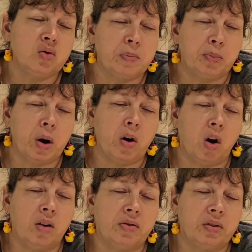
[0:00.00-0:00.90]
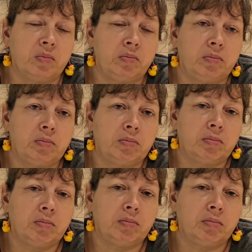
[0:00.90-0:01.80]
it was right off. Yeah, it
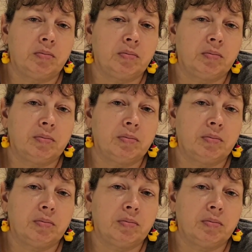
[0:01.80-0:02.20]
was. Uh,